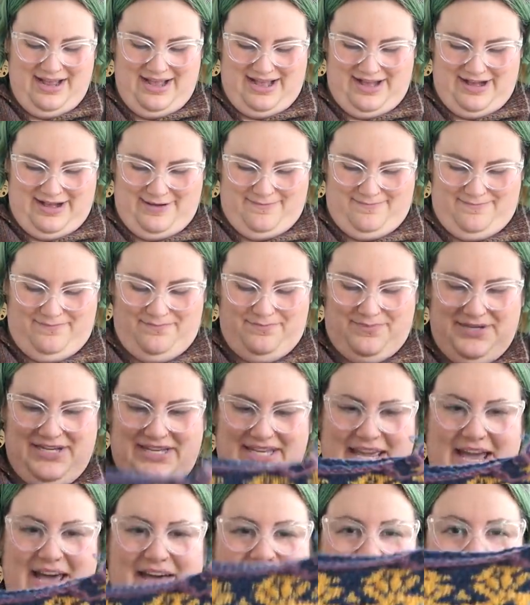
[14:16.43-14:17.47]

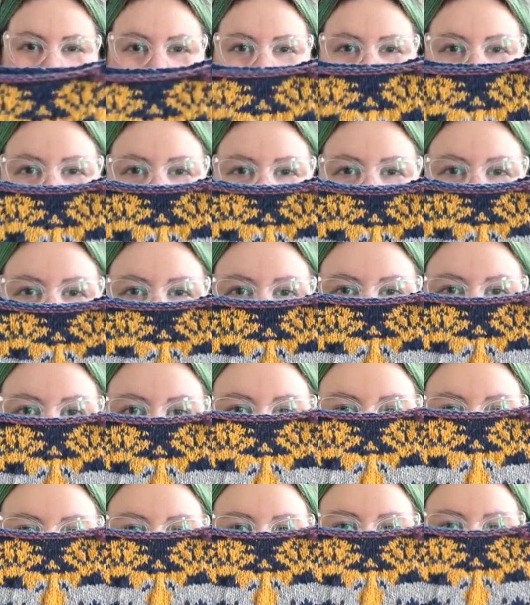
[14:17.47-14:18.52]
But yeah, they're working on
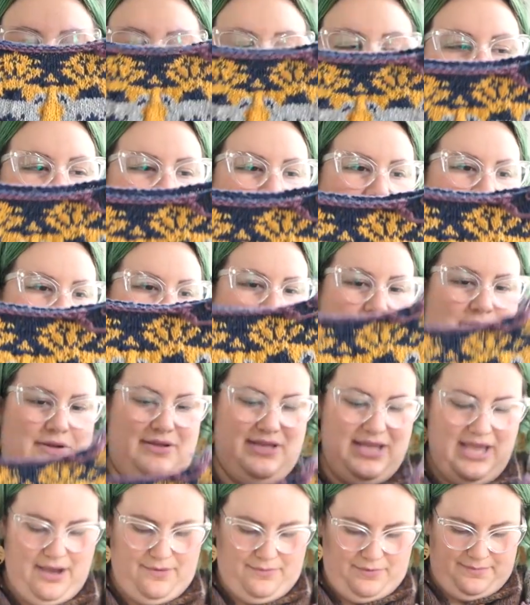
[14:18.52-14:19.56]
that, and then
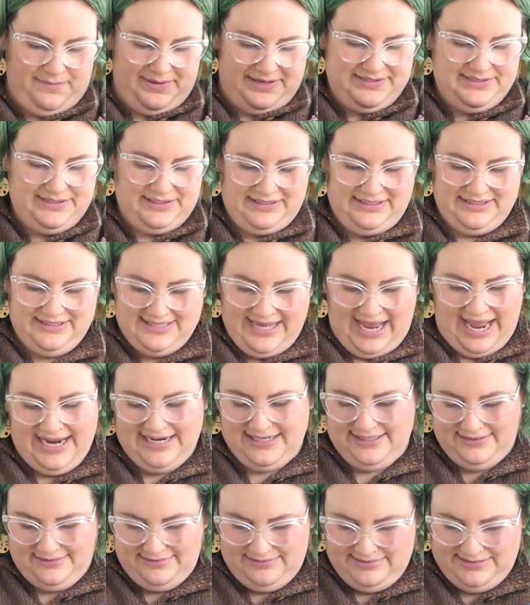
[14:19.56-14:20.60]
yeah, we're basically
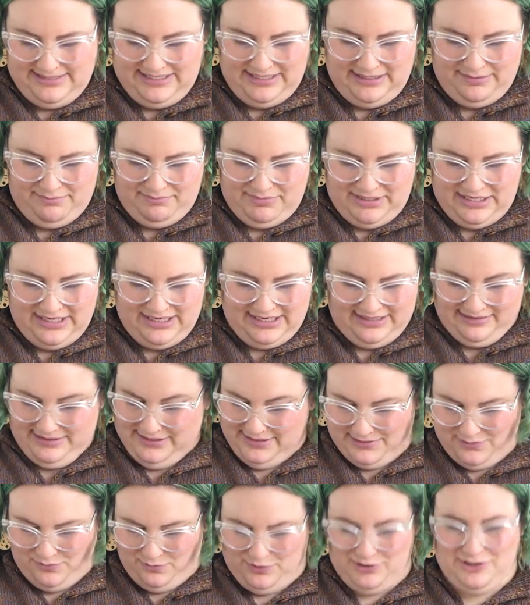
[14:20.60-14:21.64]
tag team knitting
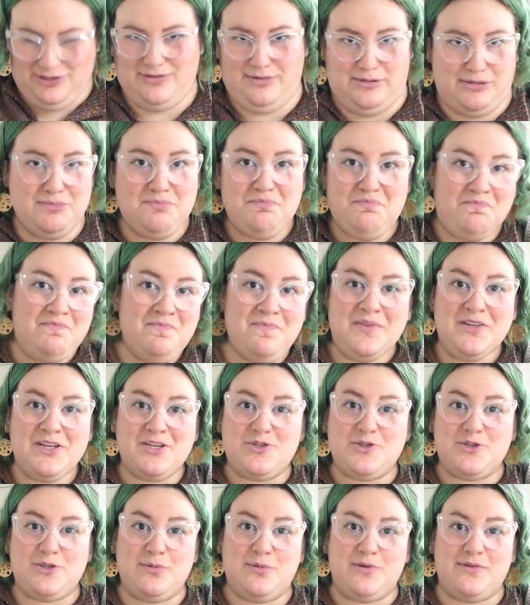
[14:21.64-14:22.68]
this, which is
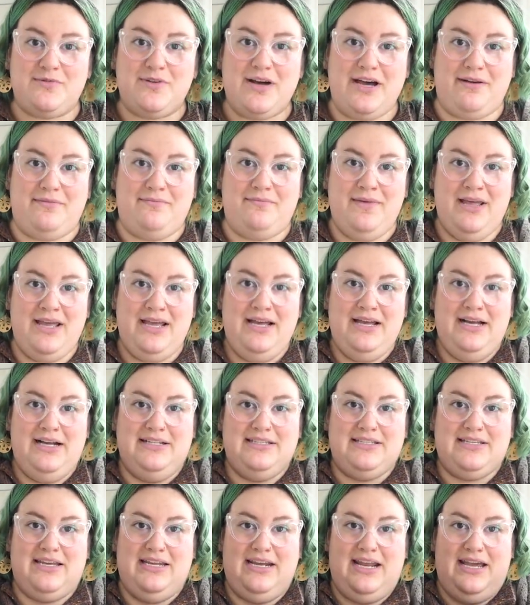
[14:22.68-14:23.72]
super fun.
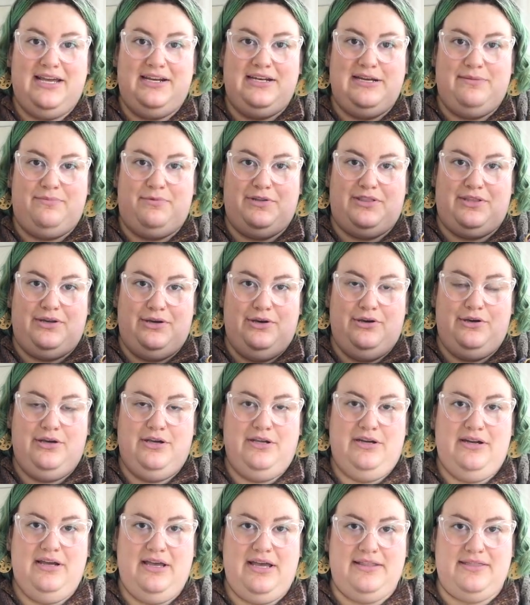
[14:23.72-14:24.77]
It's gonna end up with a
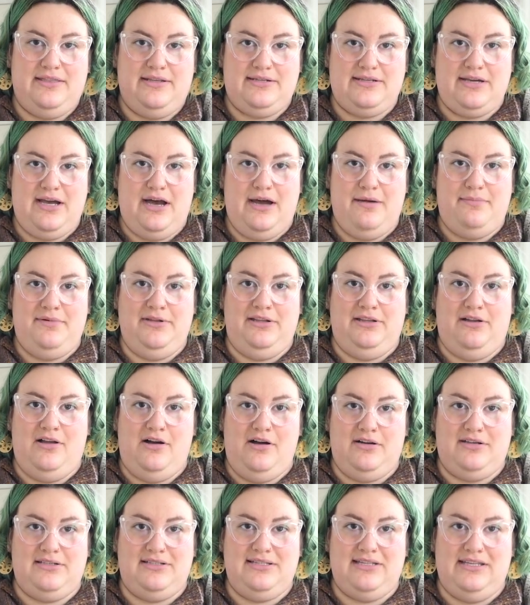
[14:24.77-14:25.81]
hood at the top and
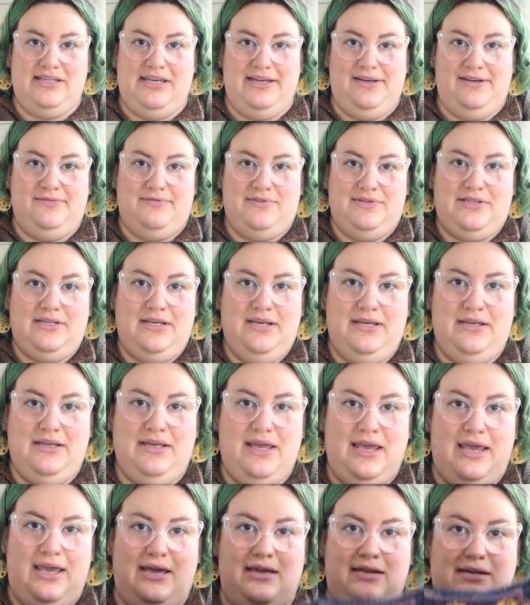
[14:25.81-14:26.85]
long sleeves,
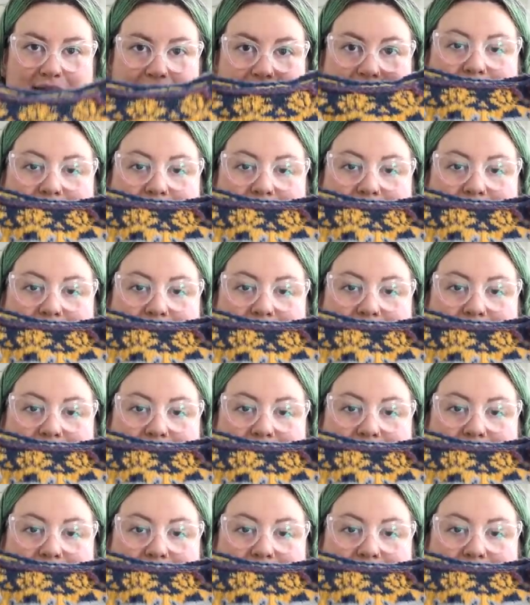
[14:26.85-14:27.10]
and I